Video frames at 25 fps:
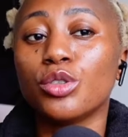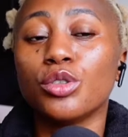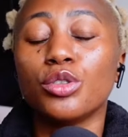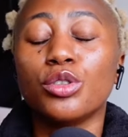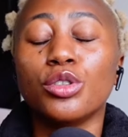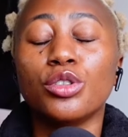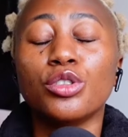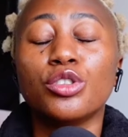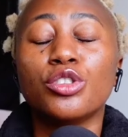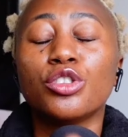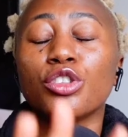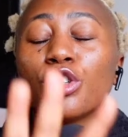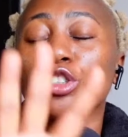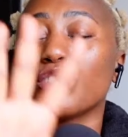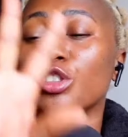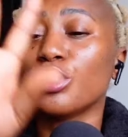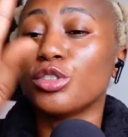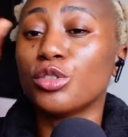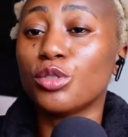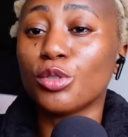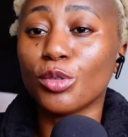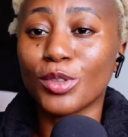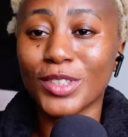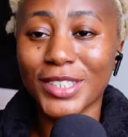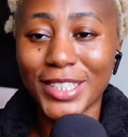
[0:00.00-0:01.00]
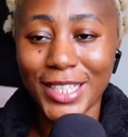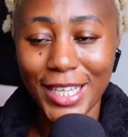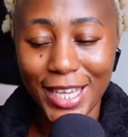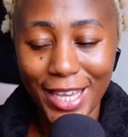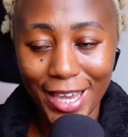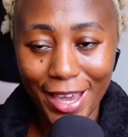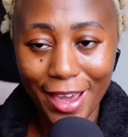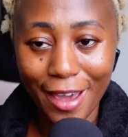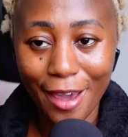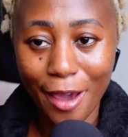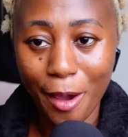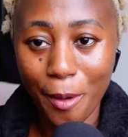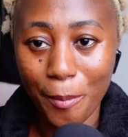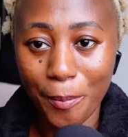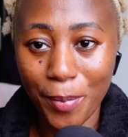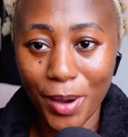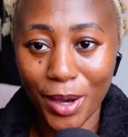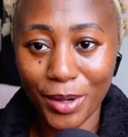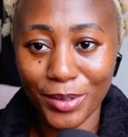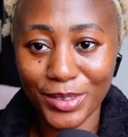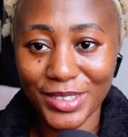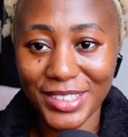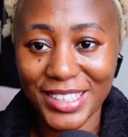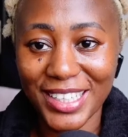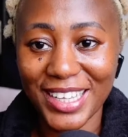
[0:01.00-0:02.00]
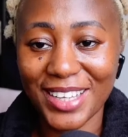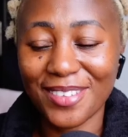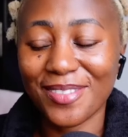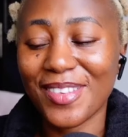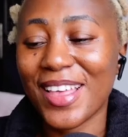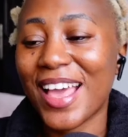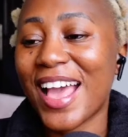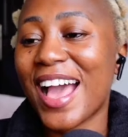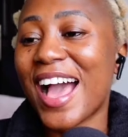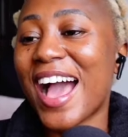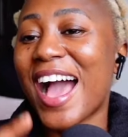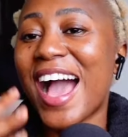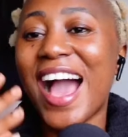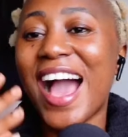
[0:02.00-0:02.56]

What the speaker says: Do you just don't care about them?